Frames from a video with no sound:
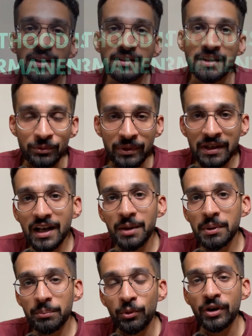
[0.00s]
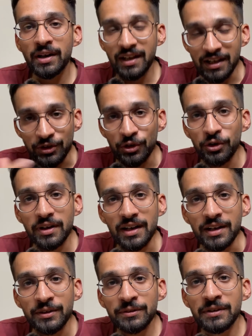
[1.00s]
There will come a point in your
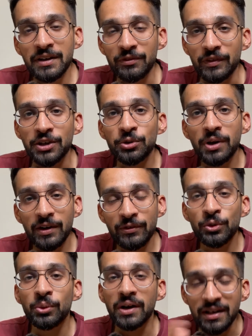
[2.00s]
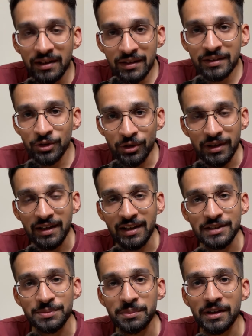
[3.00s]
life when you have to unlearn your
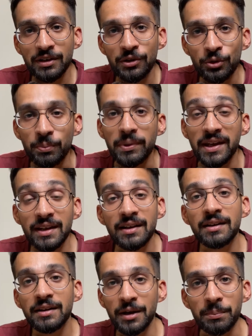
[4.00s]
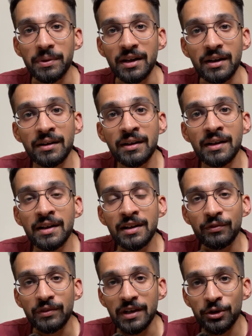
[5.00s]
attachment to being a parent,
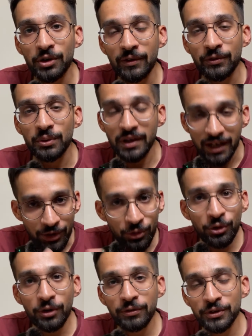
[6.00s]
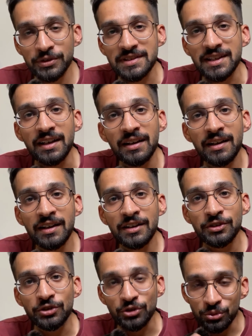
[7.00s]
where you have to let go of your child
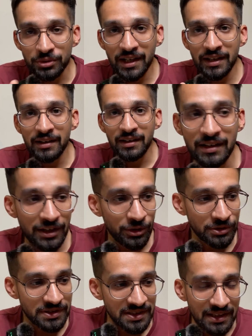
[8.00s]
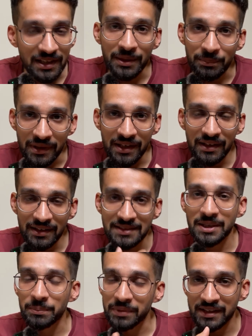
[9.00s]
so that he or she can be a
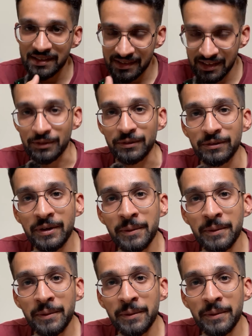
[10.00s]
separate self.